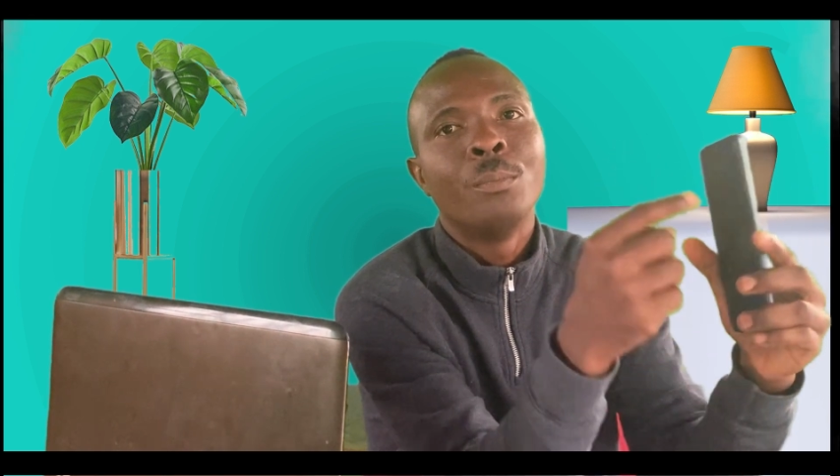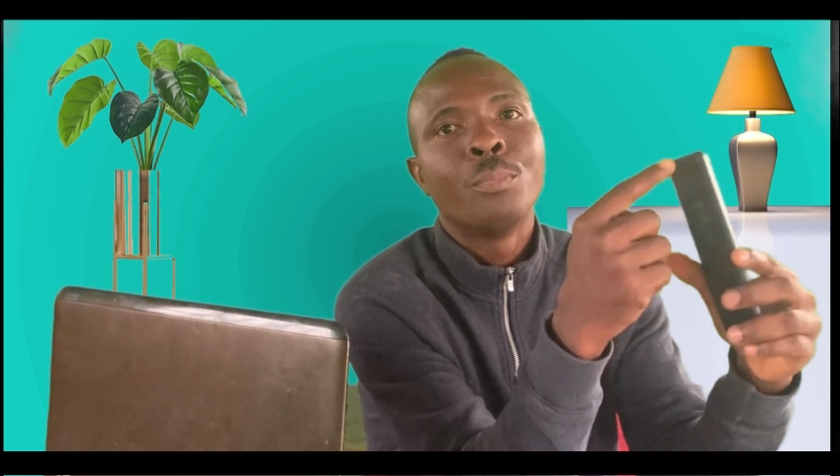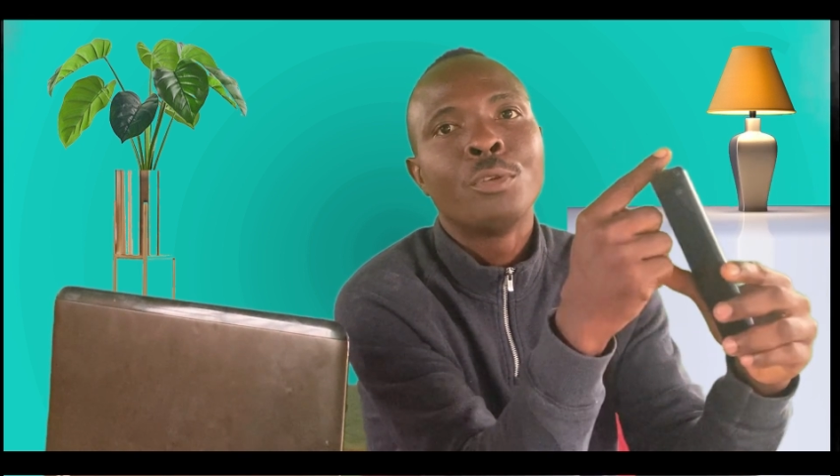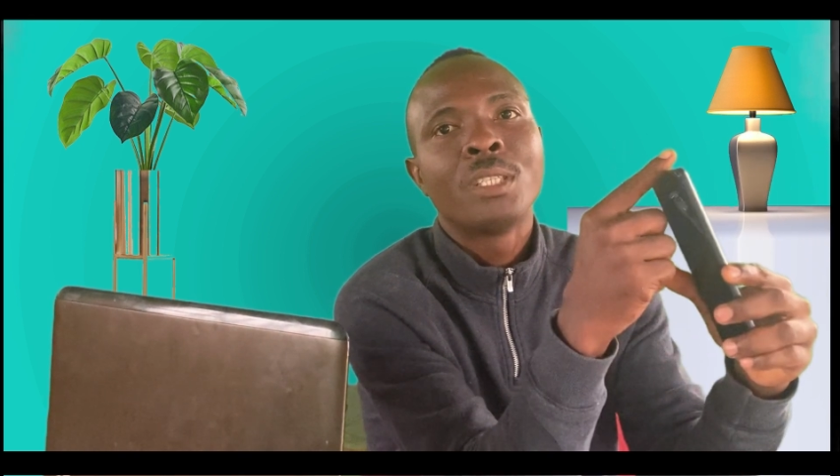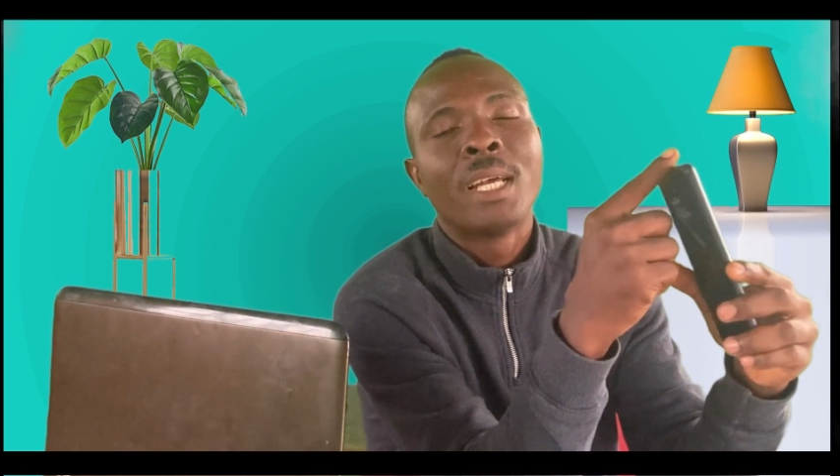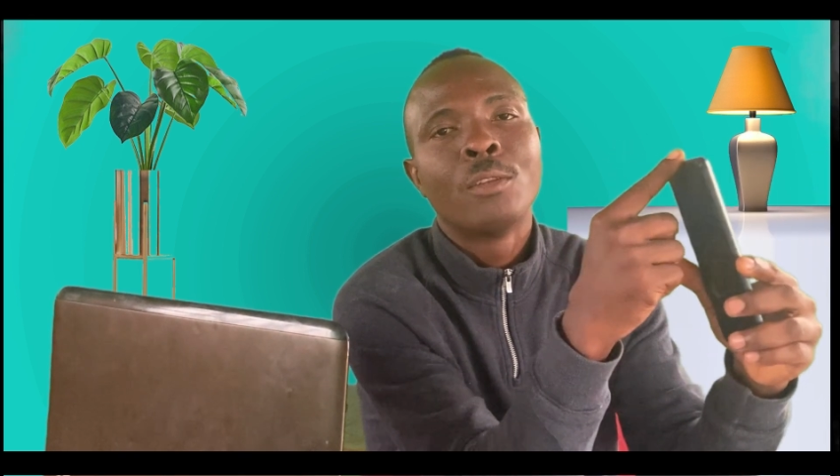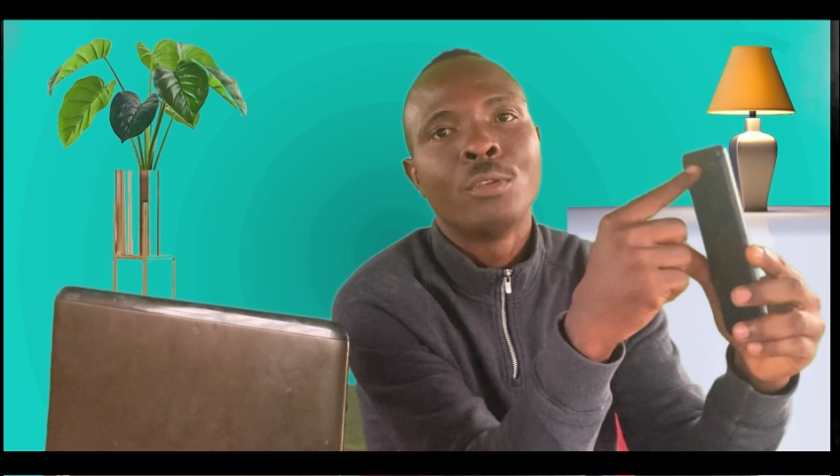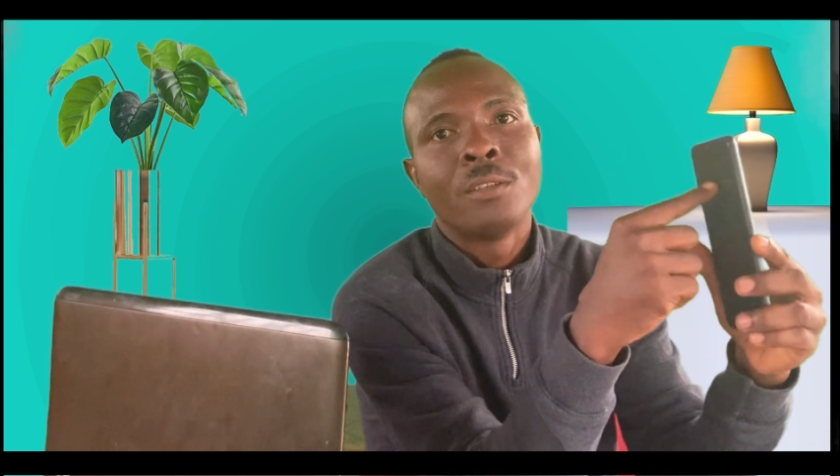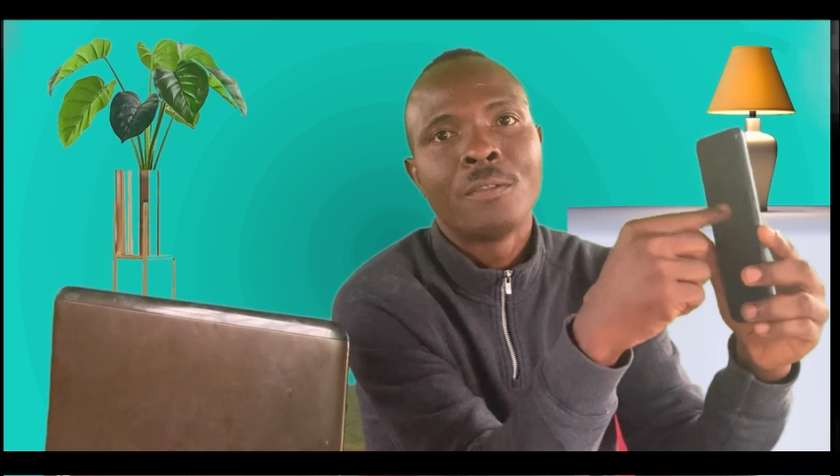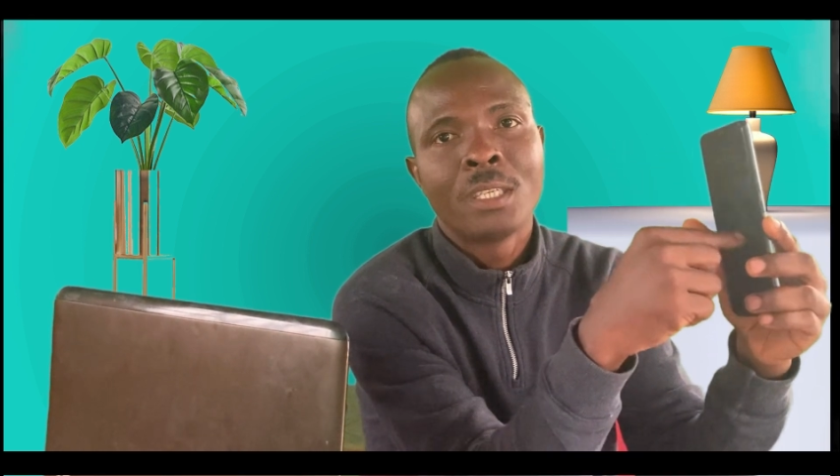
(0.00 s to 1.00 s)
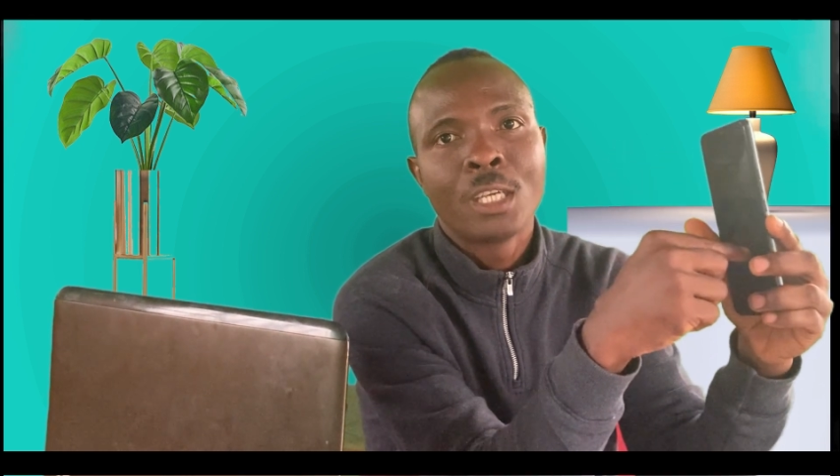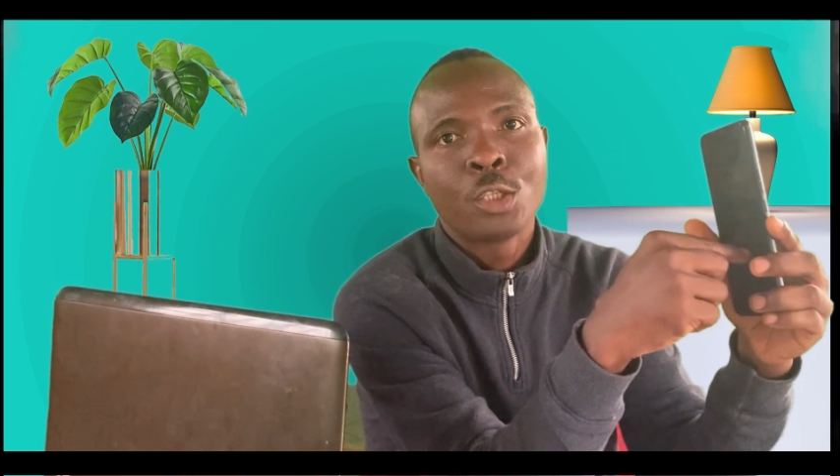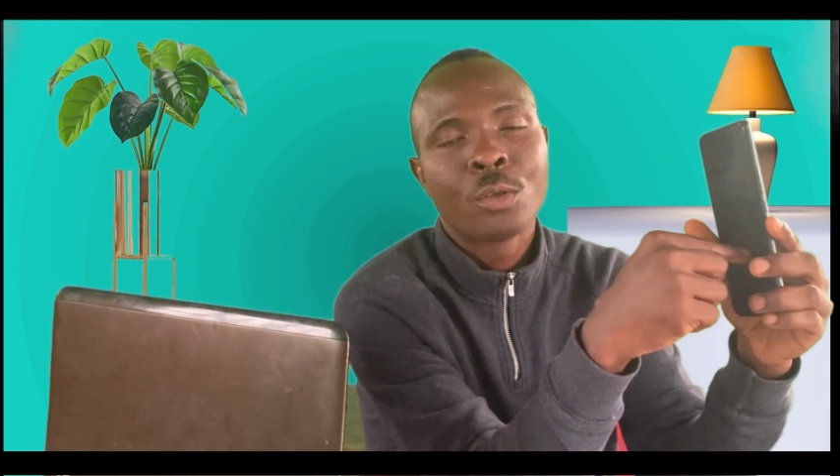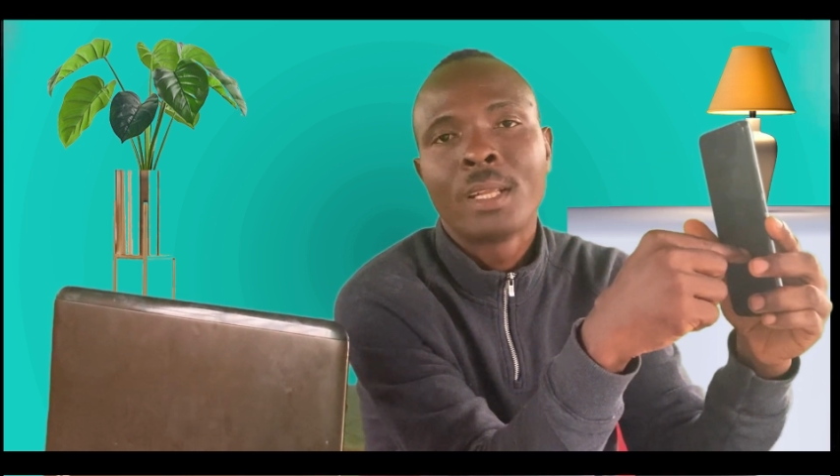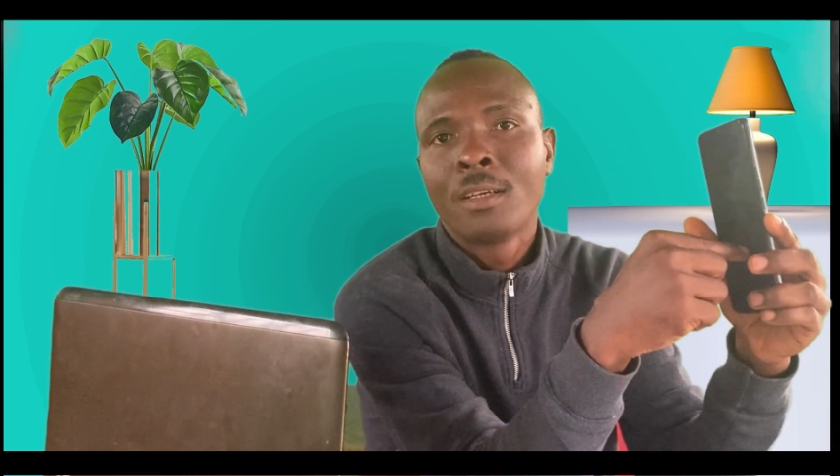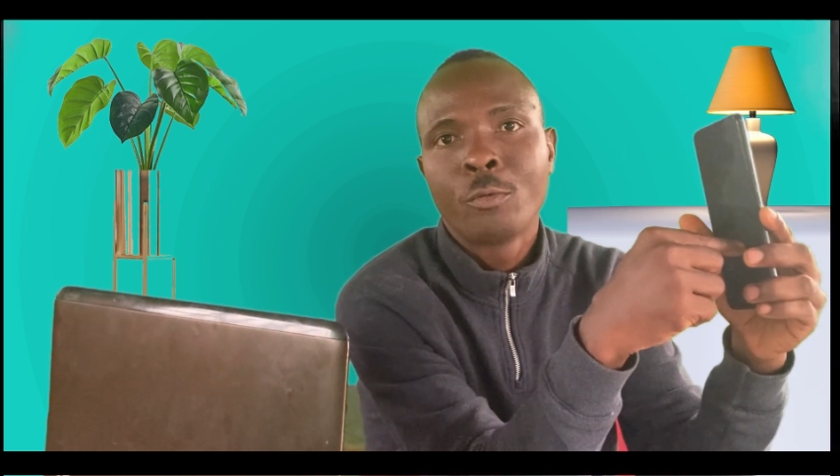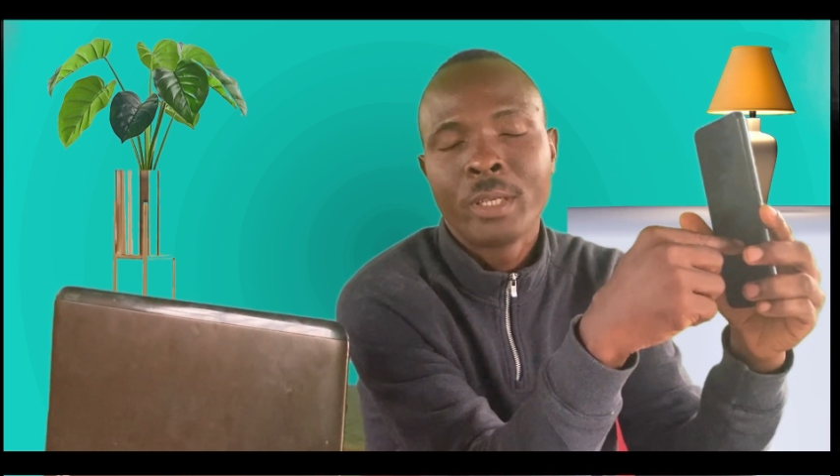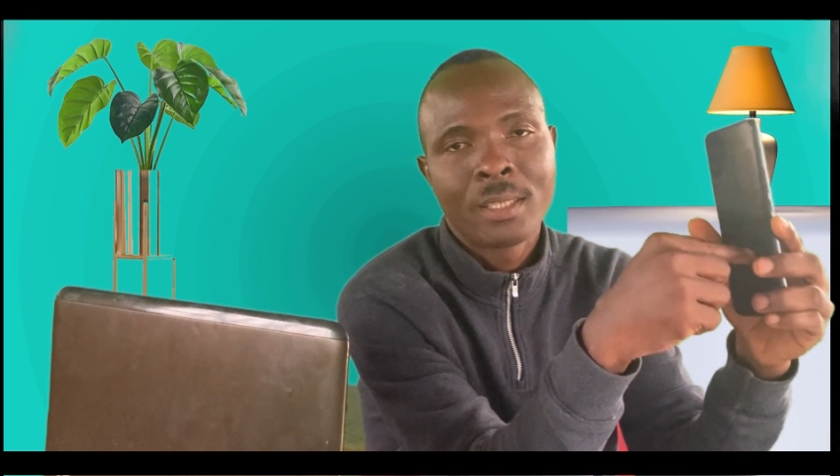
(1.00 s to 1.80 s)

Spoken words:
push down notification and quick